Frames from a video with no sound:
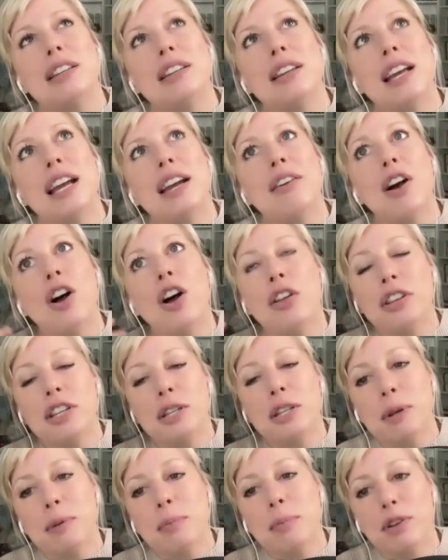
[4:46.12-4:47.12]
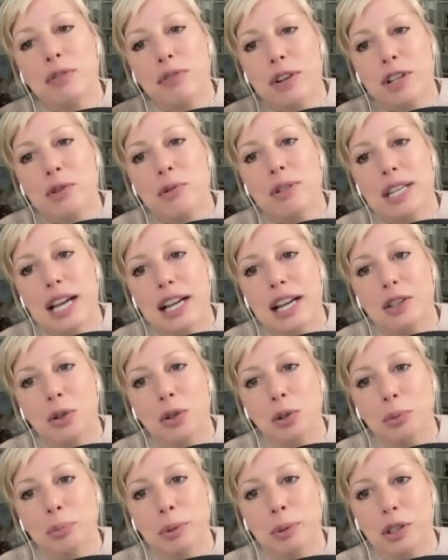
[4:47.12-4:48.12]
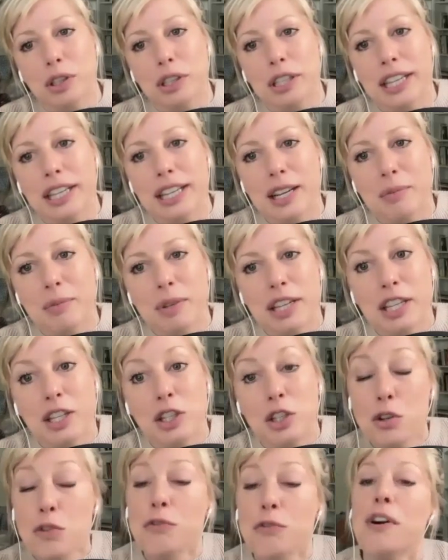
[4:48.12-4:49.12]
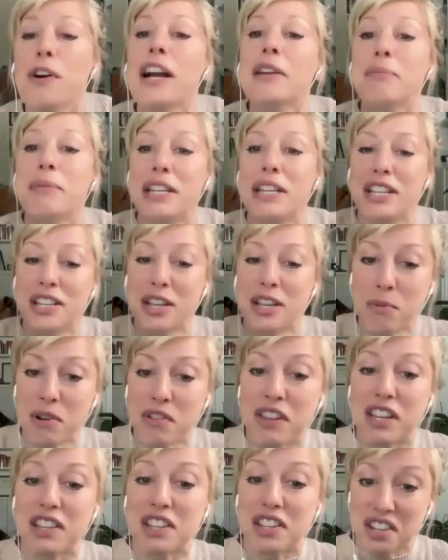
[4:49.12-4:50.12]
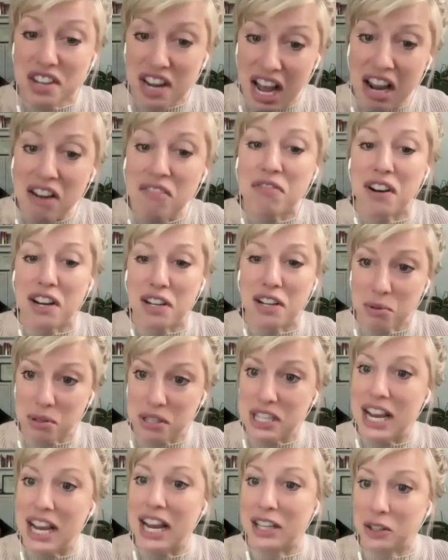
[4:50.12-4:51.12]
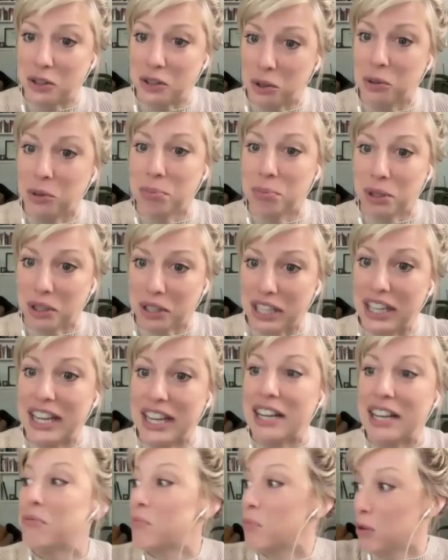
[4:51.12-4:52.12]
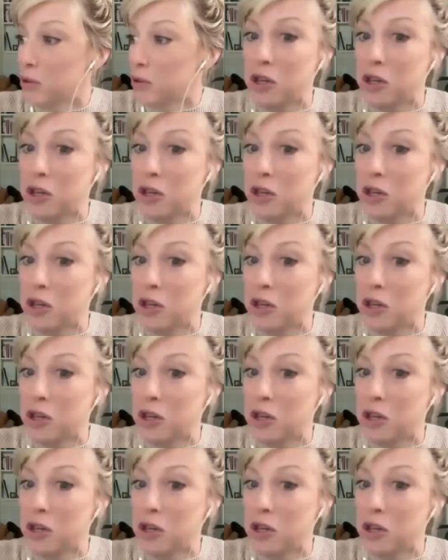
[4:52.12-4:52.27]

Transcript: all these people are friends with Todd Goldberg. And I'm like, you find me someone that's not friends with Todd Goldberg, and we'll